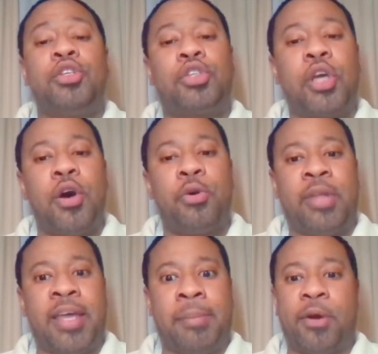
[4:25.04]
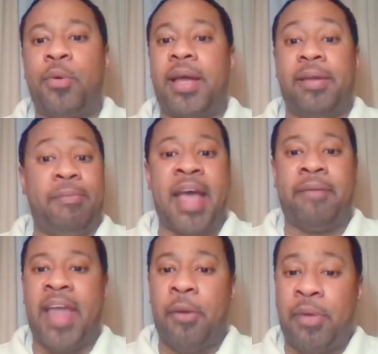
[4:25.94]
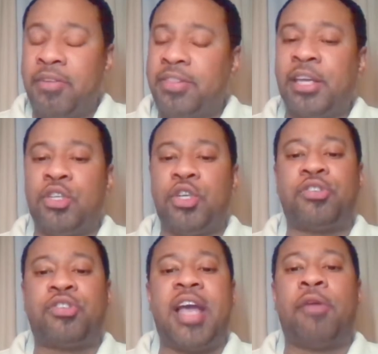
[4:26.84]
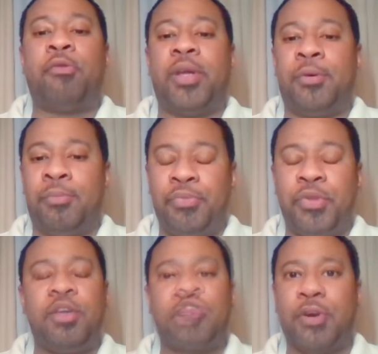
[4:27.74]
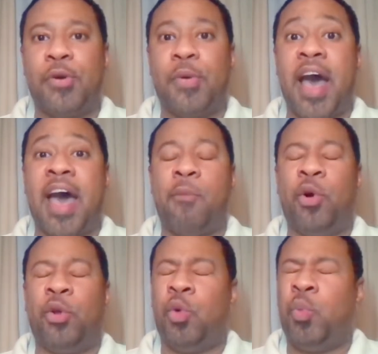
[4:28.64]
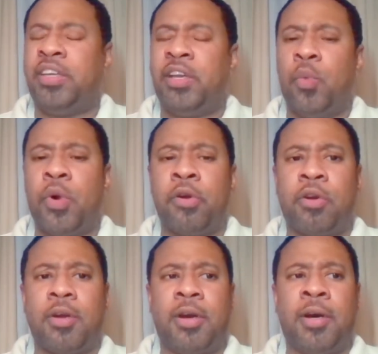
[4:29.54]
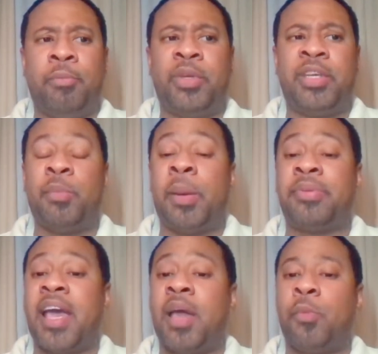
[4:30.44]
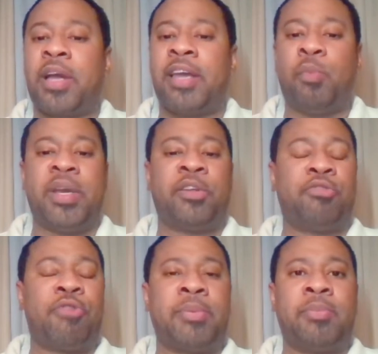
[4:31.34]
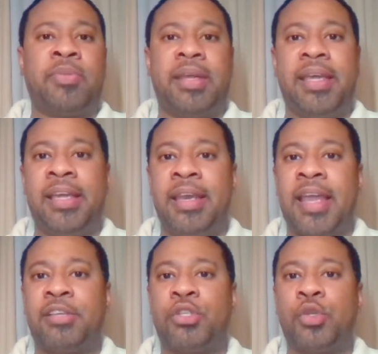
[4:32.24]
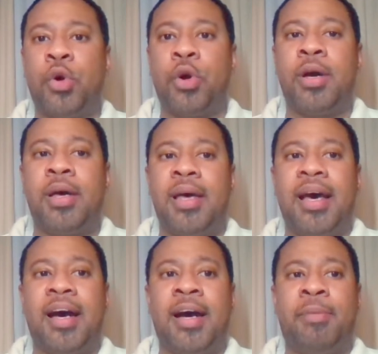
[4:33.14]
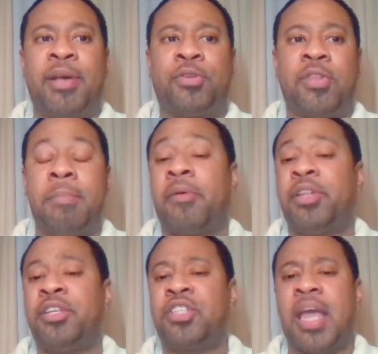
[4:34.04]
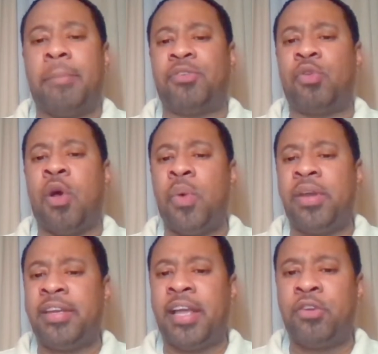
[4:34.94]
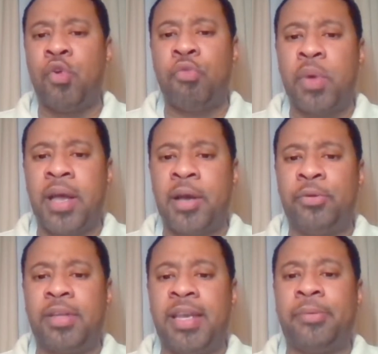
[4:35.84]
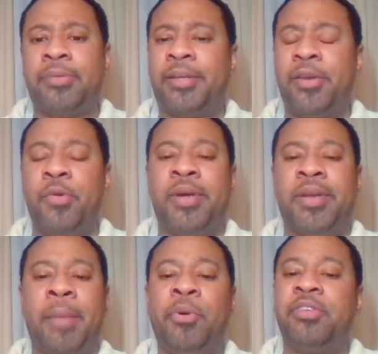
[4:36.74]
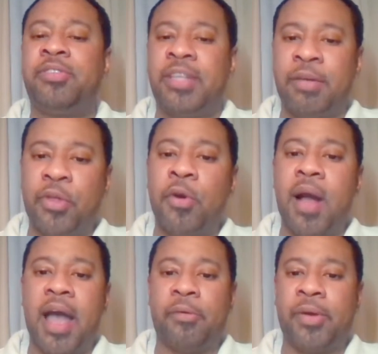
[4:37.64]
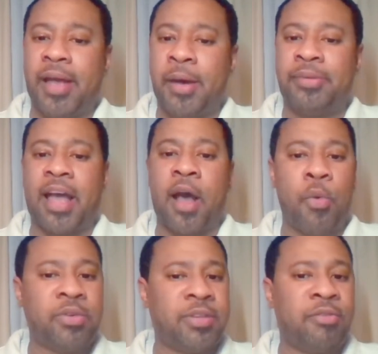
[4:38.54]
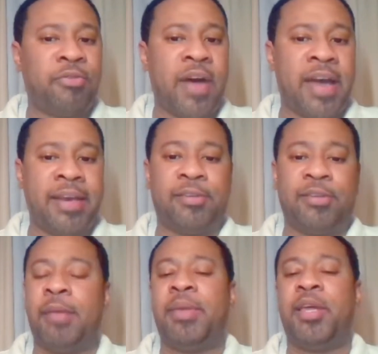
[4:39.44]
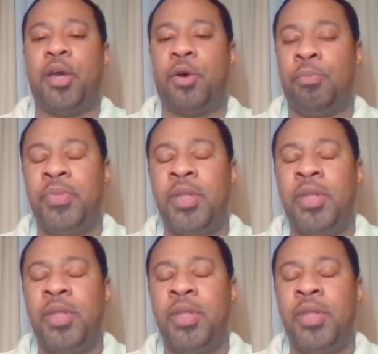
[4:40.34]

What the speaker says: So then I'm like, okay, now everything just got real. So one day when I was at work, I went out to grab something to eat, and I saw the Merrill Lynch campus. So I went in, I drove around, and I was like, you know what? I'm going to see if they're hiring. I was like, I always loved finance. Let me go.